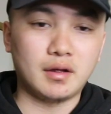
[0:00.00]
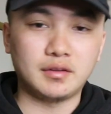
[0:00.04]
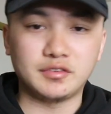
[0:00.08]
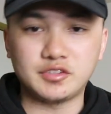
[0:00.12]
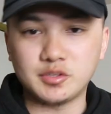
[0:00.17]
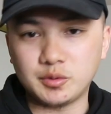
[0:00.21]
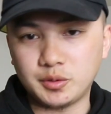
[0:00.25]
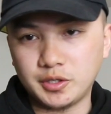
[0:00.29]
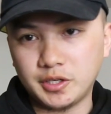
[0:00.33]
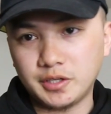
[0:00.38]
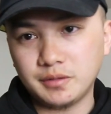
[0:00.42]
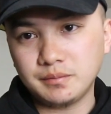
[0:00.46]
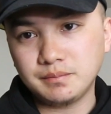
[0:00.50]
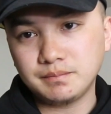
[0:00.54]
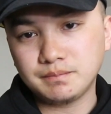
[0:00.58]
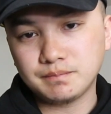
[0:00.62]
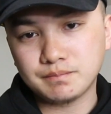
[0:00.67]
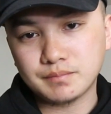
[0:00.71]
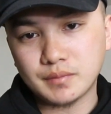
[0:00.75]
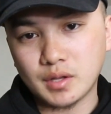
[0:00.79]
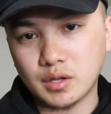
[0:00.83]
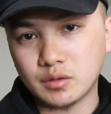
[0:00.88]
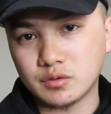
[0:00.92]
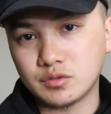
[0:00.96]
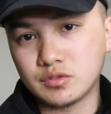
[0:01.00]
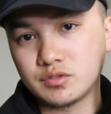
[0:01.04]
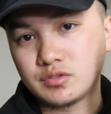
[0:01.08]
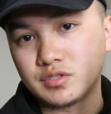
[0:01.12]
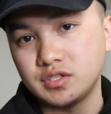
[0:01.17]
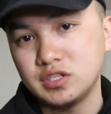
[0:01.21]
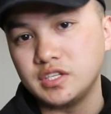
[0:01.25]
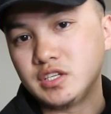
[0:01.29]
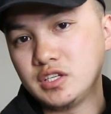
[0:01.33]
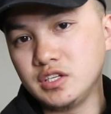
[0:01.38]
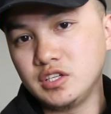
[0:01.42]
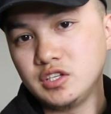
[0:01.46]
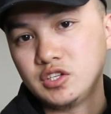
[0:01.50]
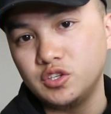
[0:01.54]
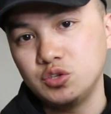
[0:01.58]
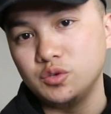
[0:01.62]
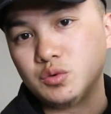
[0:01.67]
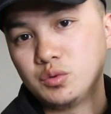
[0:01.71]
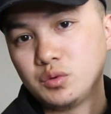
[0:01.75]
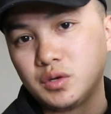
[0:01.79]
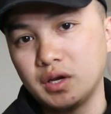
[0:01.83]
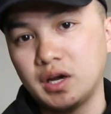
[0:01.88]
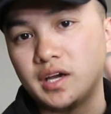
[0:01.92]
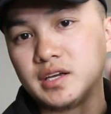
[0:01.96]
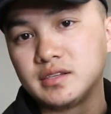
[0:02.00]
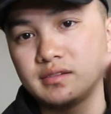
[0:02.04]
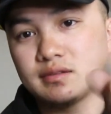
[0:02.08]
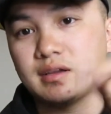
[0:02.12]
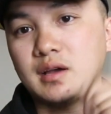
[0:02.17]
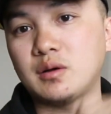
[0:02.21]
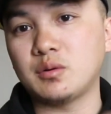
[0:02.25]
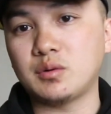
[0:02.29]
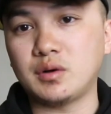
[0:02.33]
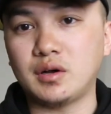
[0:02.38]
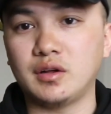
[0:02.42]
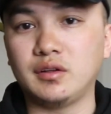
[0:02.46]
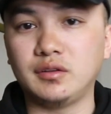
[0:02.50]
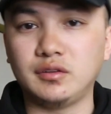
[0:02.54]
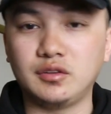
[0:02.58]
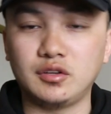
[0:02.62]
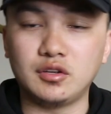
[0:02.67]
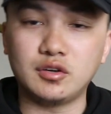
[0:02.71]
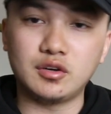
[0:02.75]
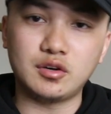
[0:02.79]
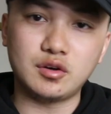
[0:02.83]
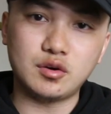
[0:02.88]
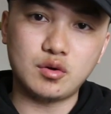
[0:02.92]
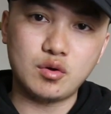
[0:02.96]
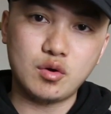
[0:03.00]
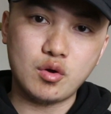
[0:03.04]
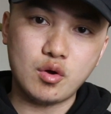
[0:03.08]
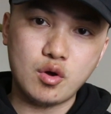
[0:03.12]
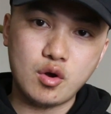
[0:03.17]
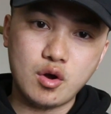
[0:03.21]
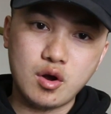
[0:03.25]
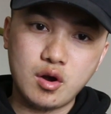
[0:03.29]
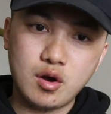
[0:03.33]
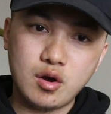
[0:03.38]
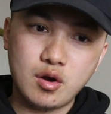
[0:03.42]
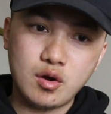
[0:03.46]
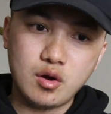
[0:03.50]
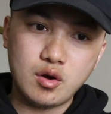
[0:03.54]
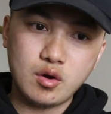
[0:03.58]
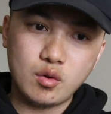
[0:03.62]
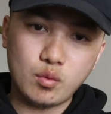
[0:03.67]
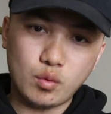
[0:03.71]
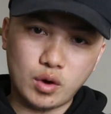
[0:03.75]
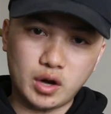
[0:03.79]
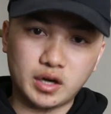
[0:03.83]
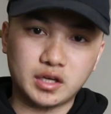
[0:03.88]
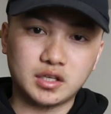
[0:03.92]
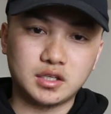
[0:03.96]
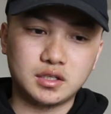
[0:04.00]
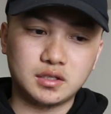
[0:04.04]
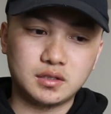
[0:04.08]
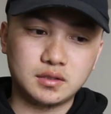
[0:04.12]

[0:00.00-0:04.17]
Until then, I'll see you guys out on the water.